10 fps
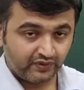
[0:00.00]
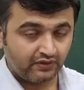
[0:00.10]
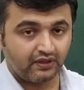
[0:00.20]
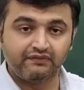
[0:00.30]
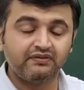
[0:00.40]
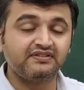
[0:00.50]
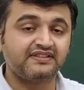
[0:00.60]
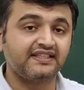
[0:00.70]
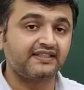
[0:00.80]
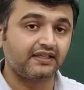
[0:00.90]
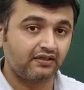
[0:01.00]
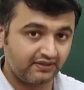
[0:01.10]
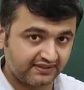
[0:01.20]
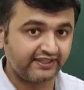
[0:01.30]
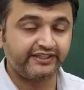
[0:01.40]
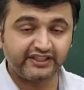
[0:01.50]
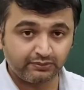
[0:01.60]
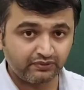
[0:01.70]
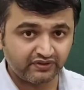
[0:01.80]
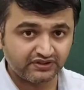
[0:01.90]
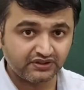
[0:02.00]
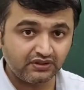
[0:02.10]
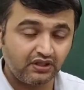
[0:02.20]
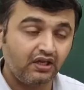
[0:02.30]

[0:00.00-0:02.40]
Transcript: and we will see that it's an integrable function.